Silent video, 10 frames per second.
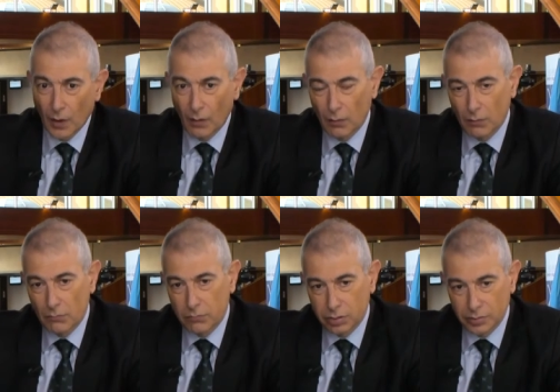
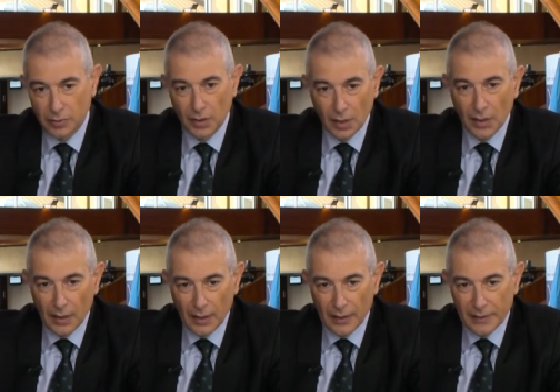Oh,
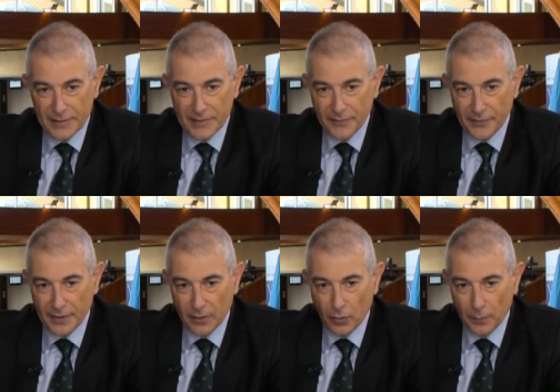uh, it's a very
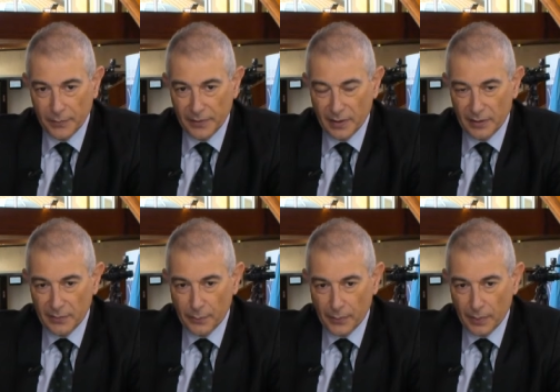complicated
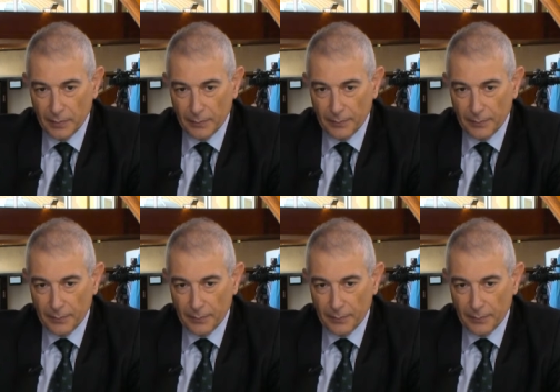problem